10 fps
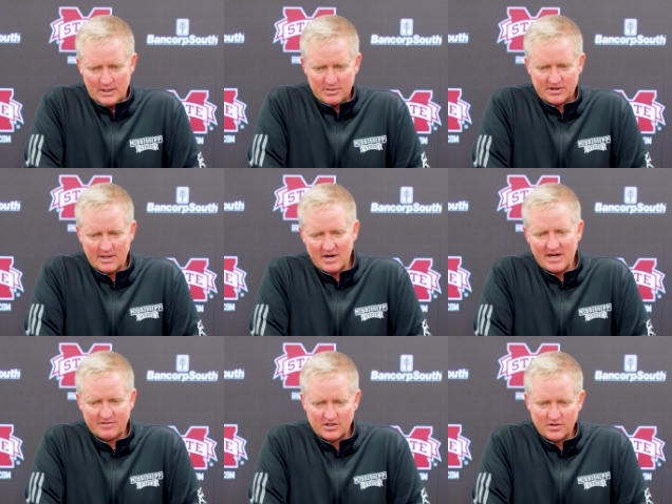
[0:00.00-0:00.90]
But they might
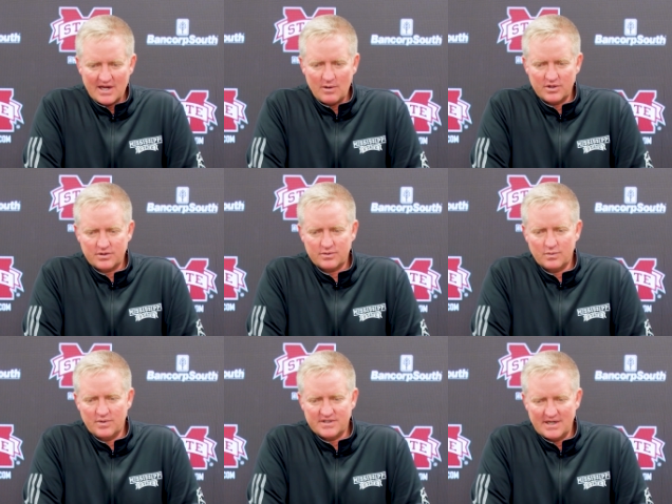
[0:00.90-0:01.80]
have to do that
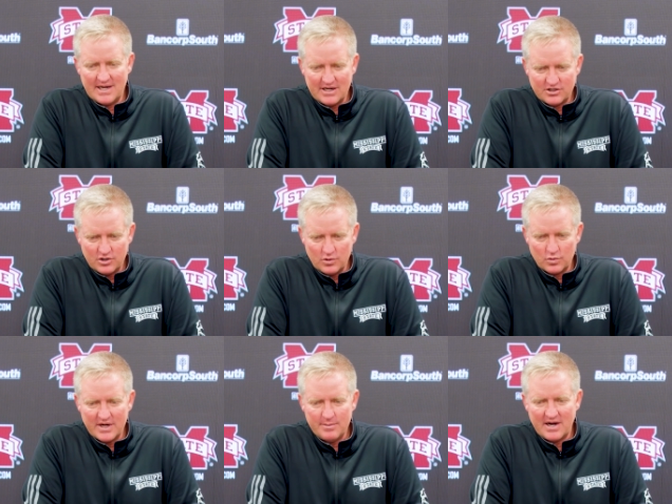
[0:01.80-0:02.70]
with Danae, too,
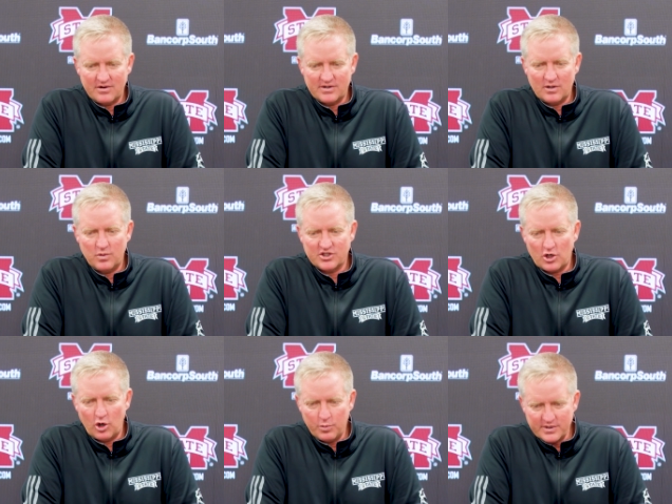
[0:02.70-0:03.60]
rebounding, which
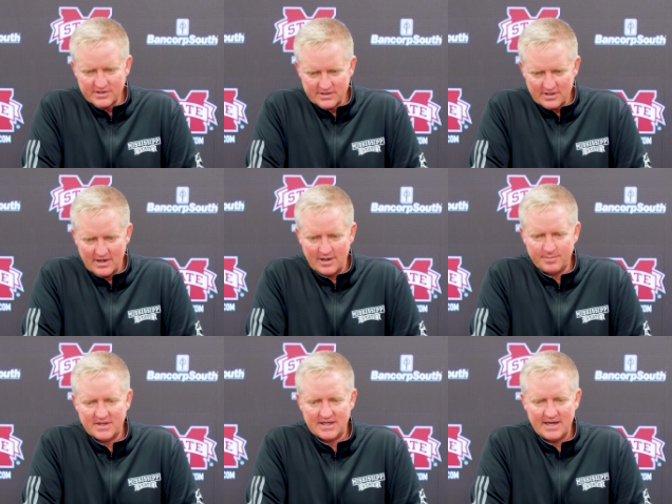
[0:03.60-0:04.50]
opens
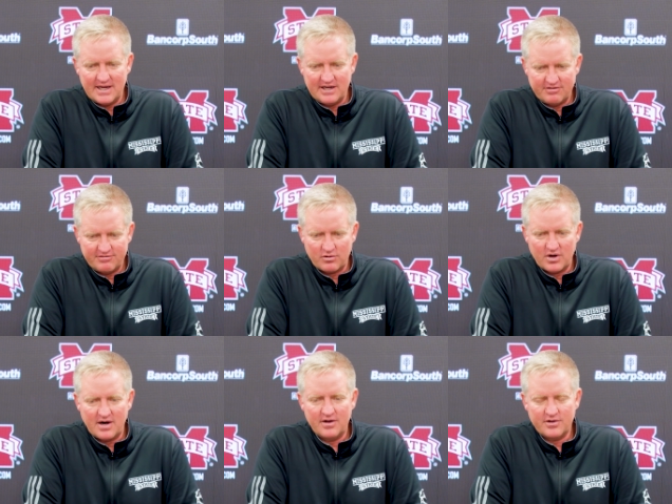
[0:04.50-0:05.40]
up the gate
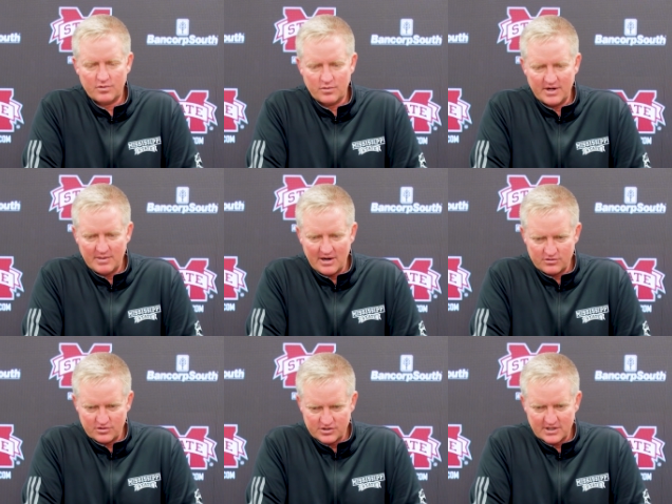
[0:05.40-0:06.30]
for other
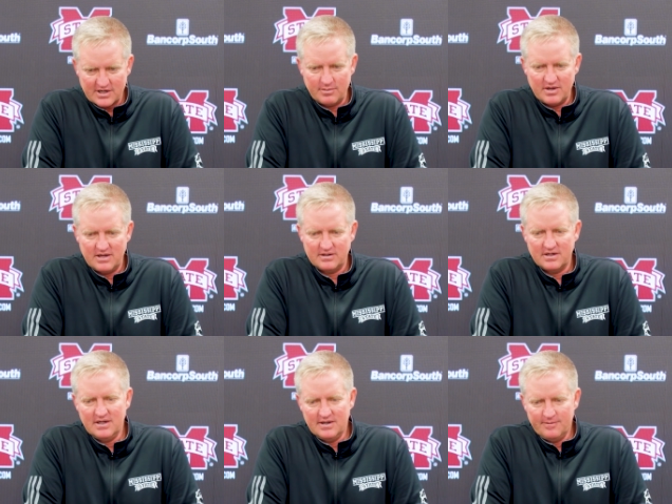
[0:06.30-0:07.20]
rebounders to come in
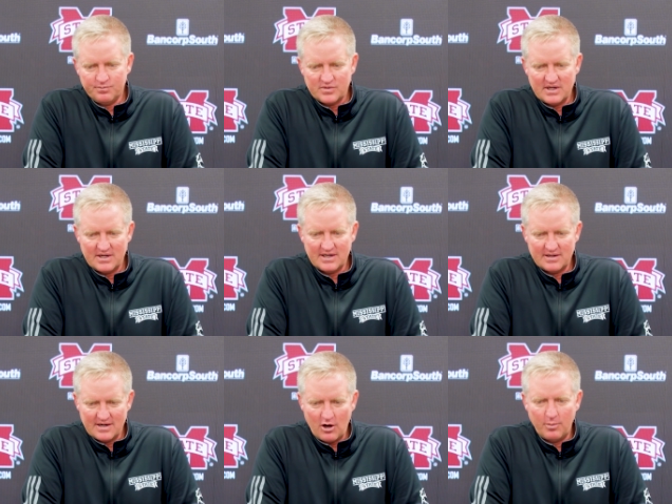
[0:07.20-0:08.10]
and,
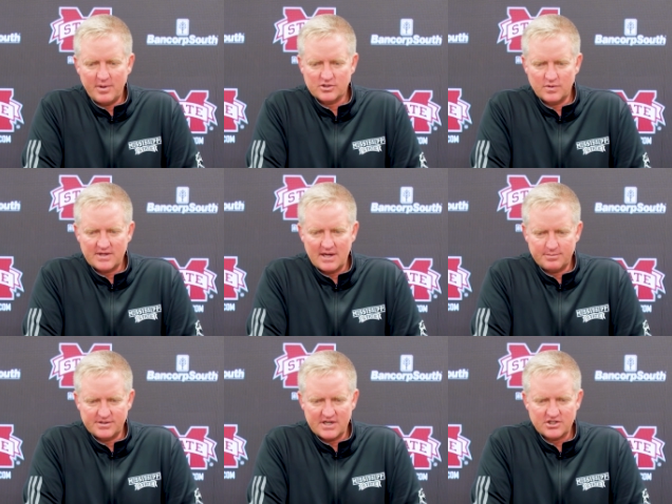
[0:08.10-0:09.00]
again, help us with that
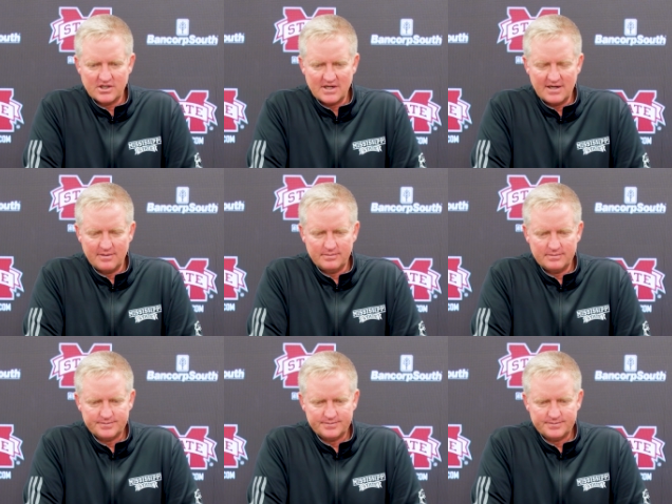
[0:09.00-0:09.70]
possession game.